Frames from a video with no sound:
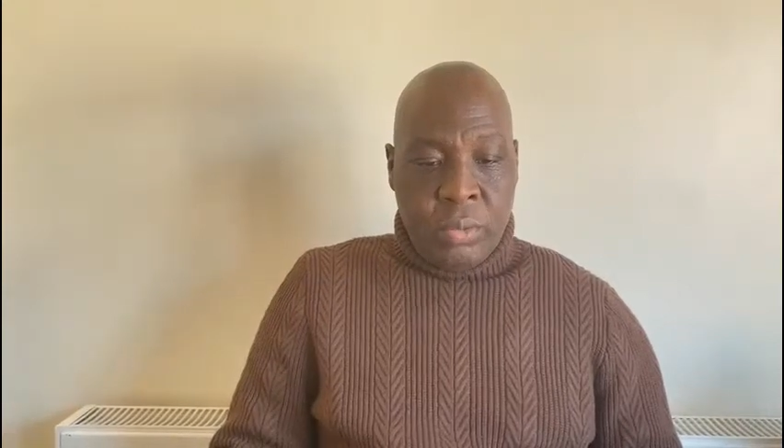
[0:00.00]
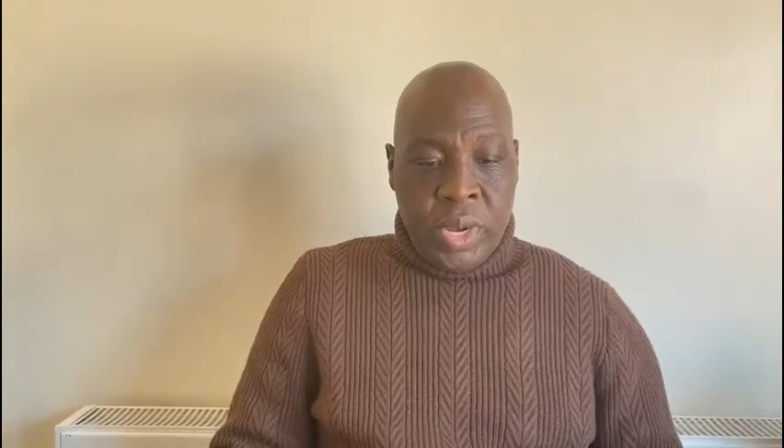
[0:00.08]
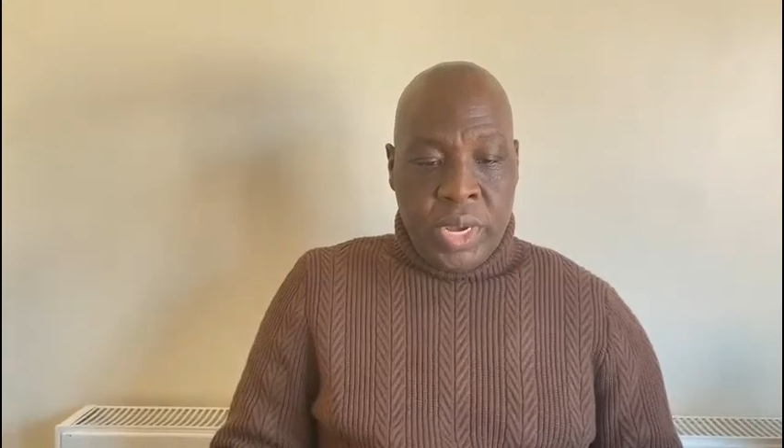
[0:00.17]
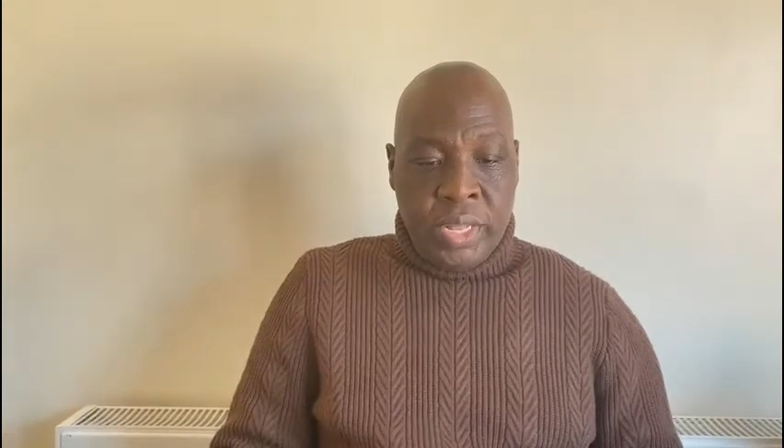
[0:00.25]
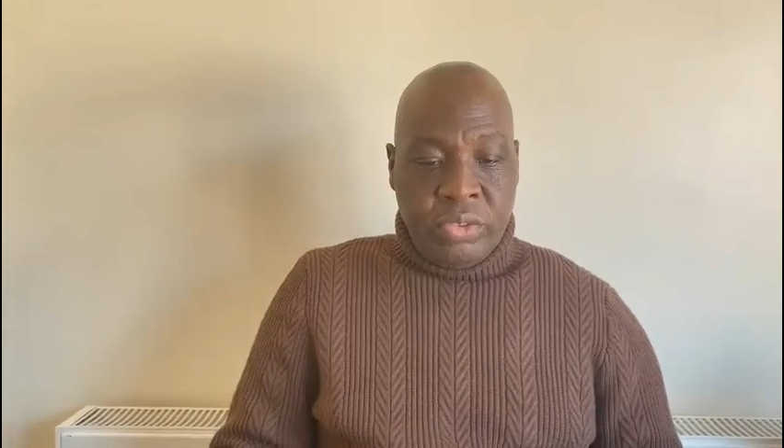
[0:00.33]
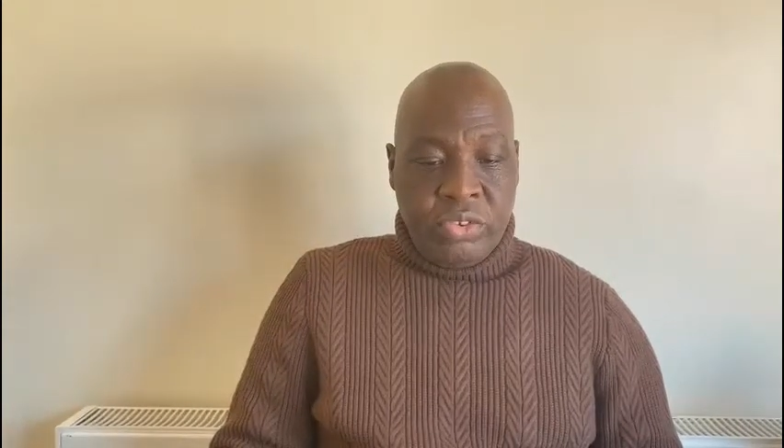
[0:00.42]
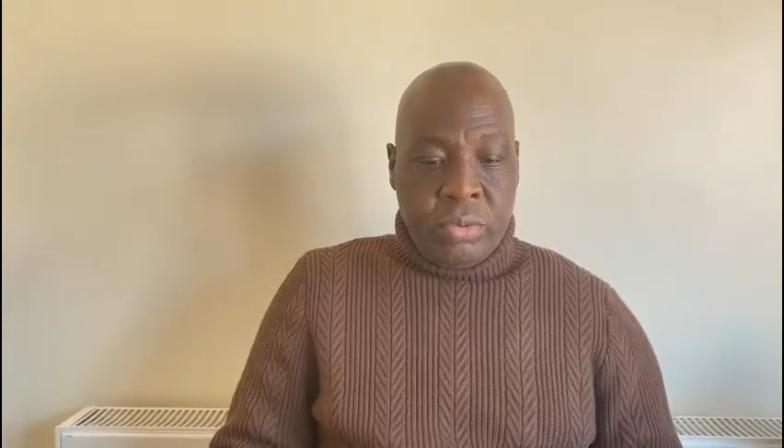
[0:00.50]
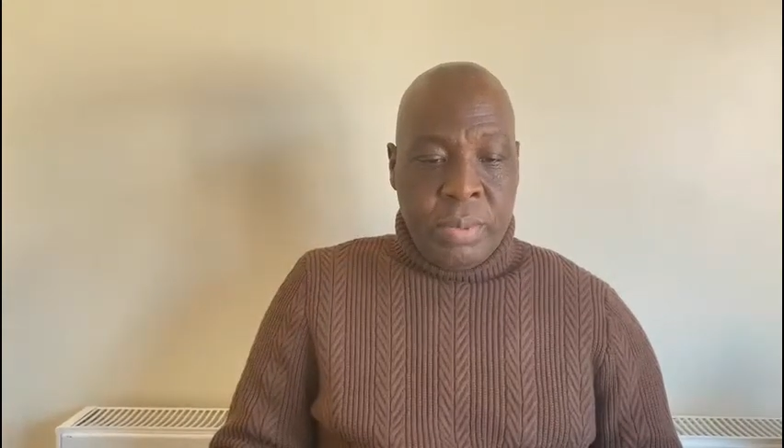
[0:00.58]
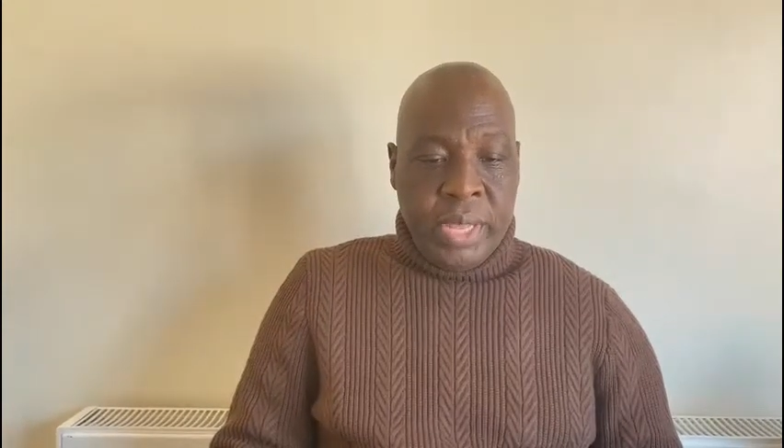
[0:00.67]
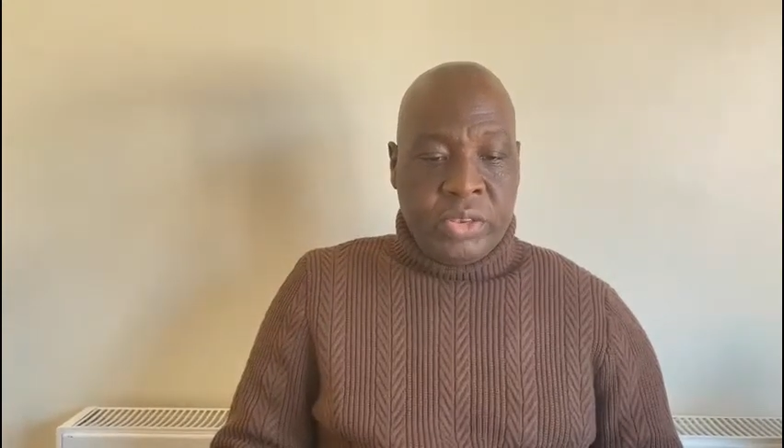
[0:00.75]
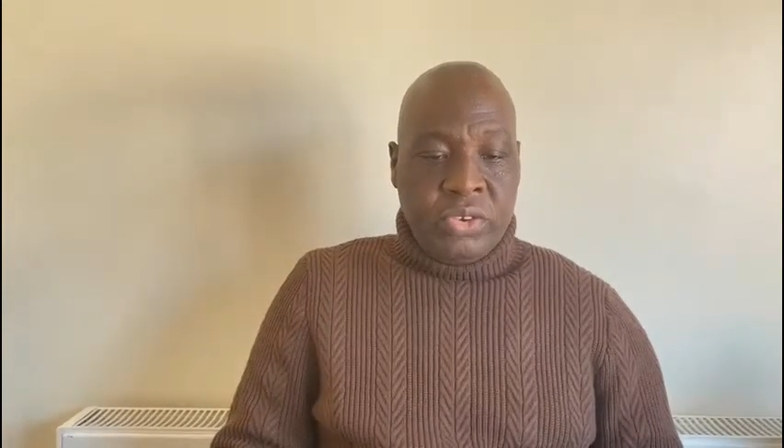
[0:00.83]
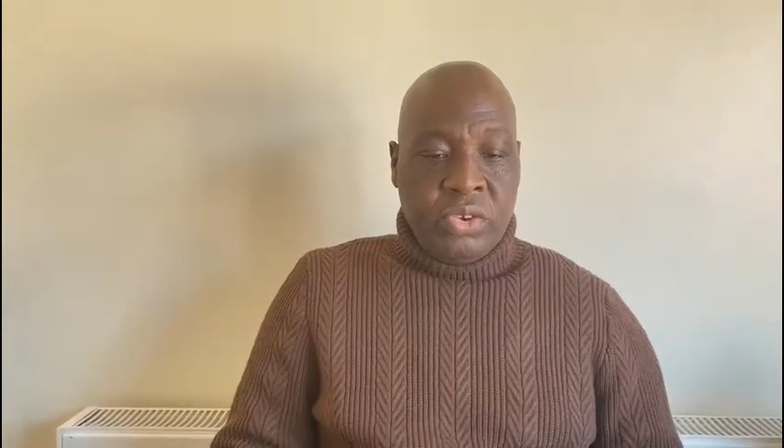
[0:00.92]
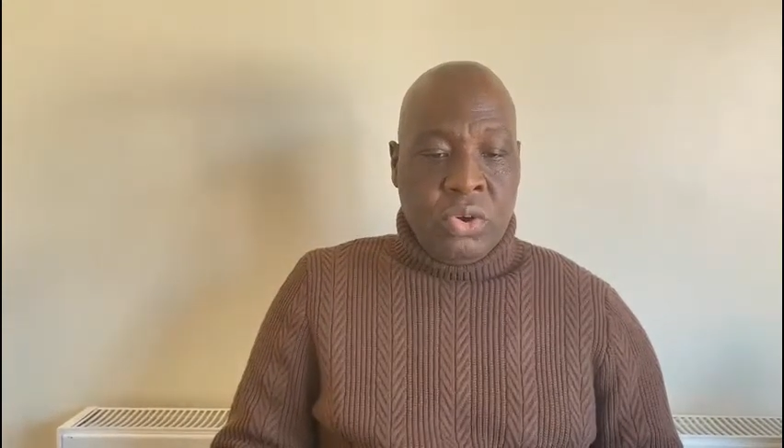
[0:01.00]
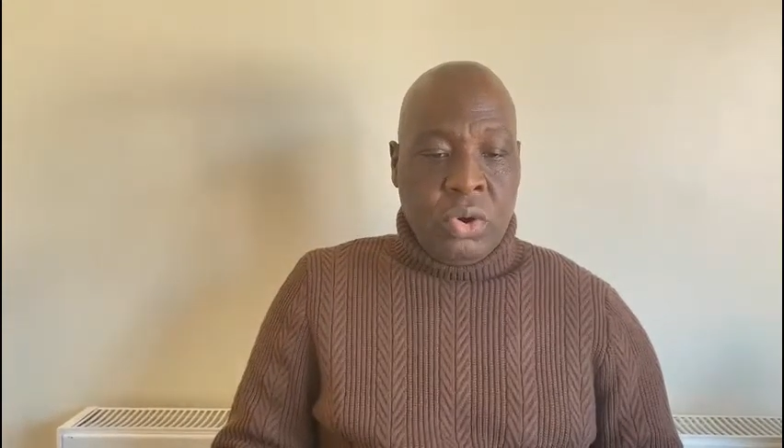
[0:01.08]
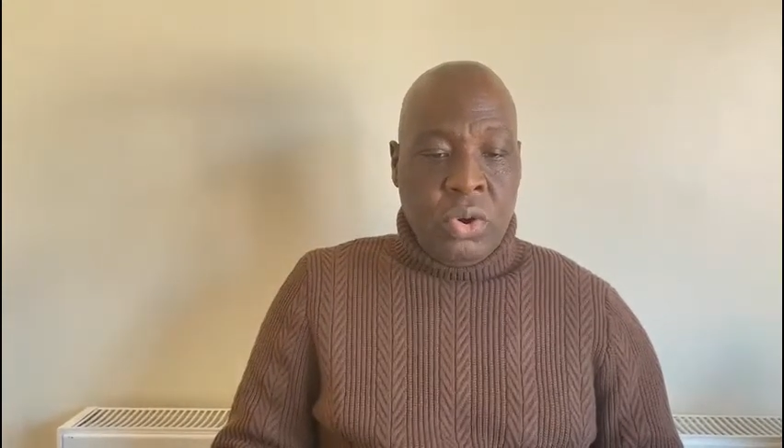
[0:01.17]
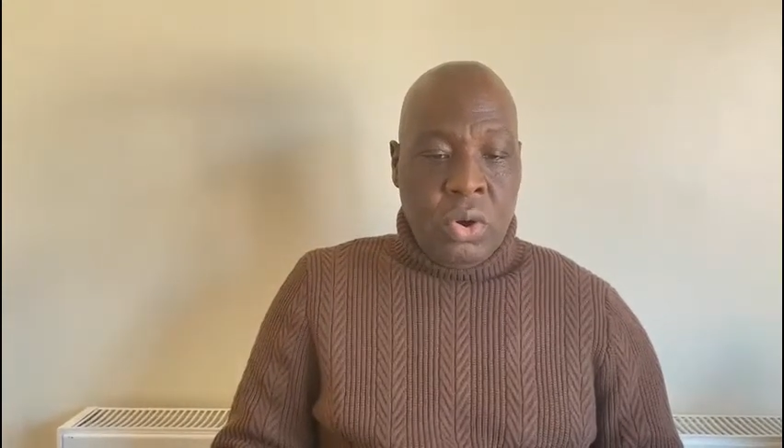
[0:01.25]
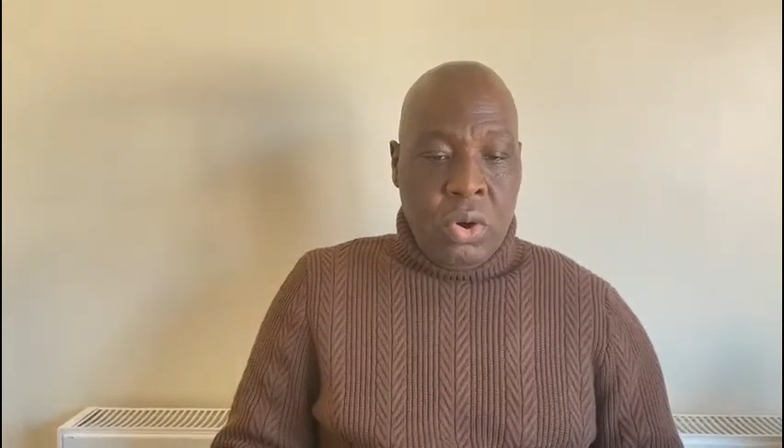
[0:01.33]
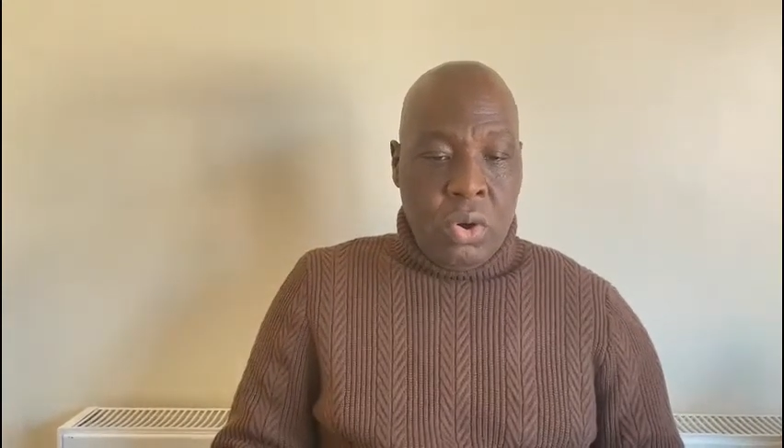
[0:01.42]
we need to make
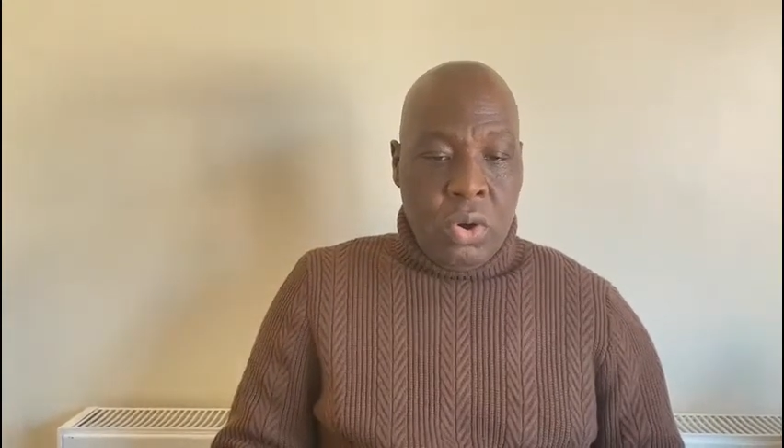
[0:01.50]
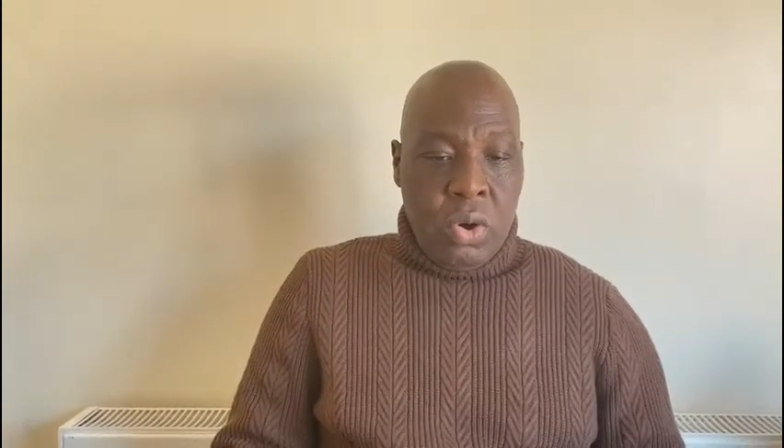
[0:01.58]
sure